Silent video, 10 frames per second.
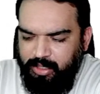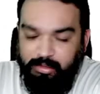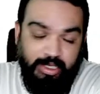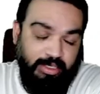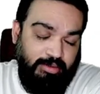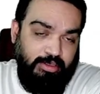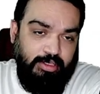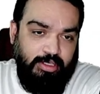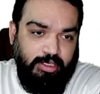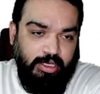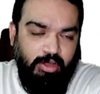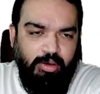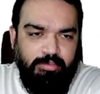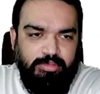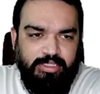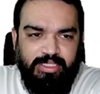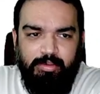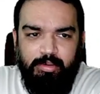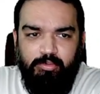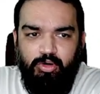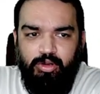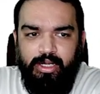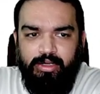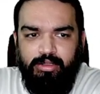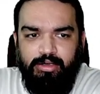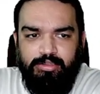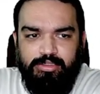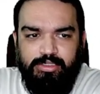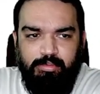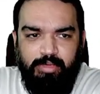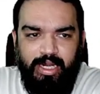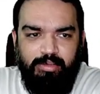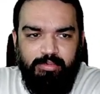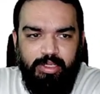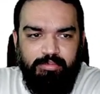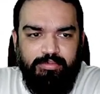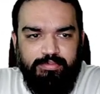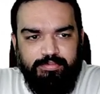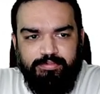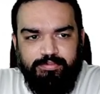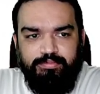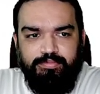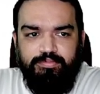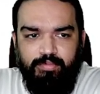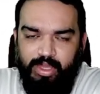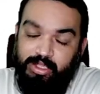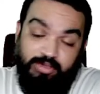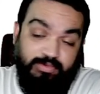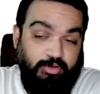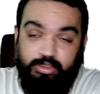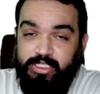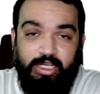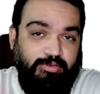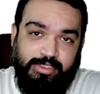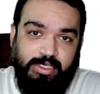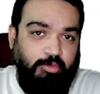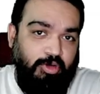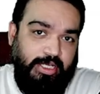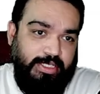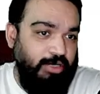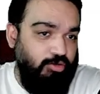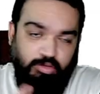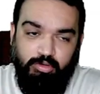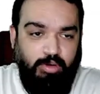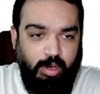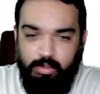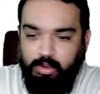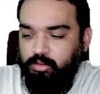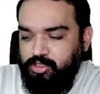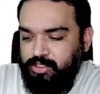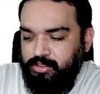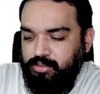again. Now I'm this time I'm going to enter some random name. Just for the sake of this demo guys, I don't know who Ram Babu is.